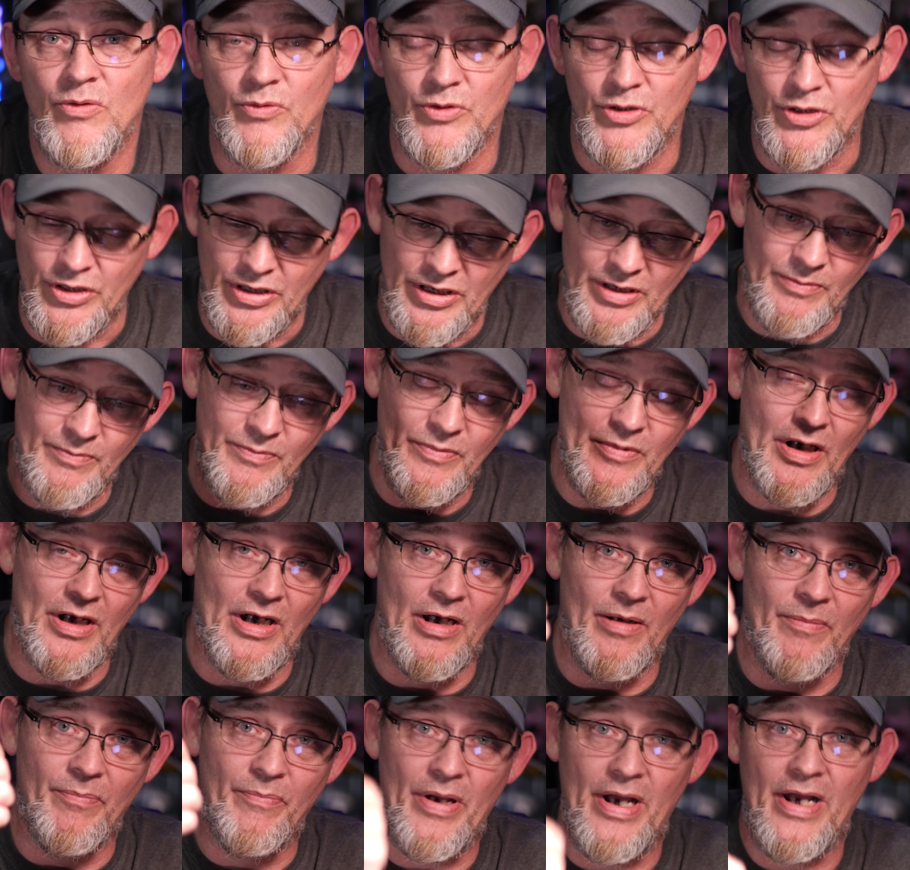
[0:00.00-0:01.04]
would you keep
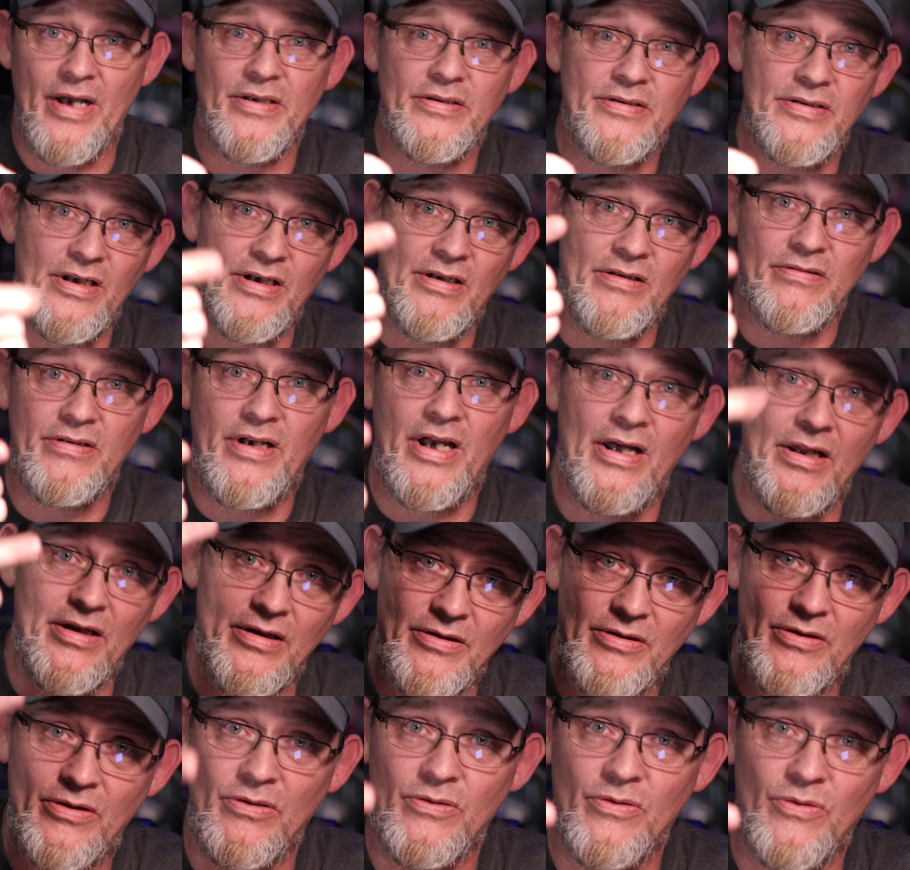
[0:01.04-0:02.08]
the pastel
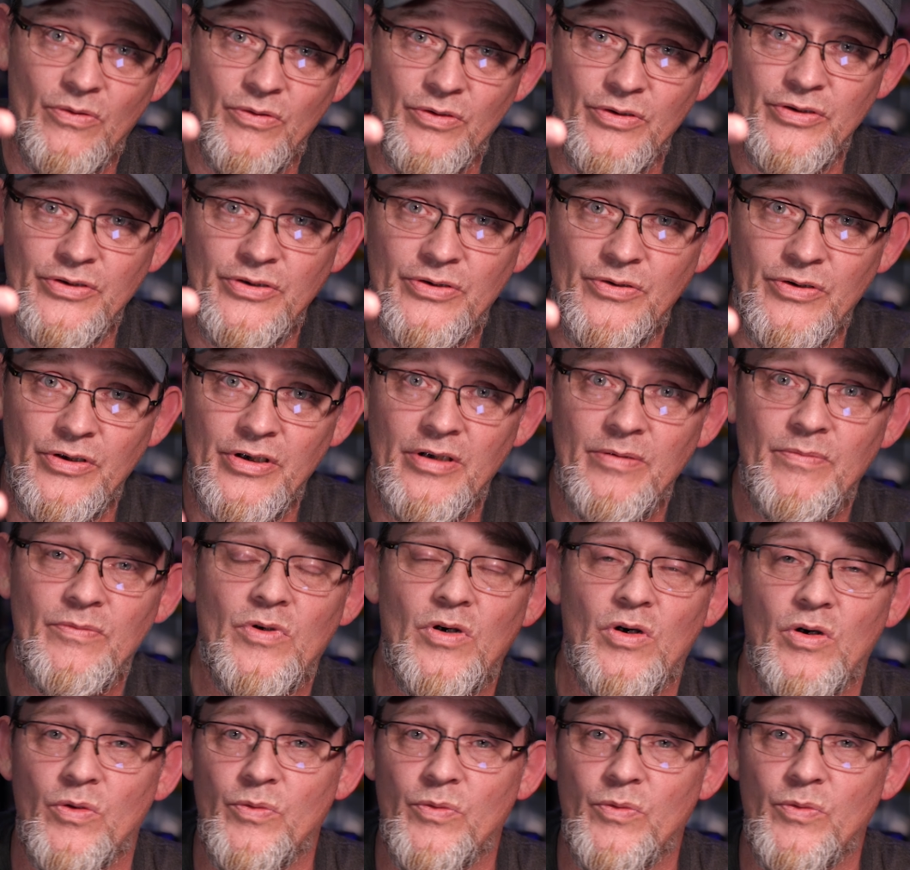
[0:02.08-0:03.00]
calico orange dream,